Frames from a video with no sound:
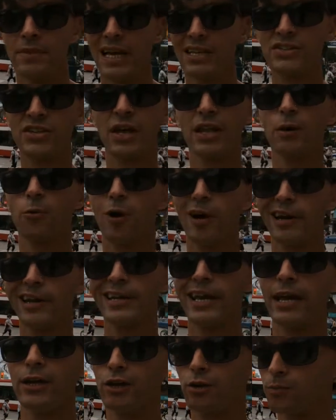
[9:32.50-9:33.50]
That's how they want to
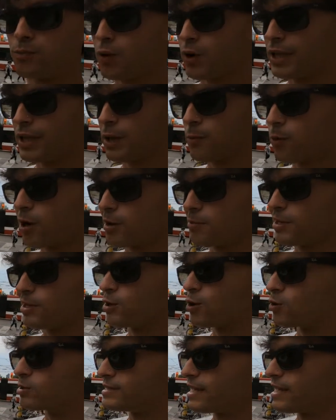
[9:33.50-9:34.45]
get your boy. They wanted me to go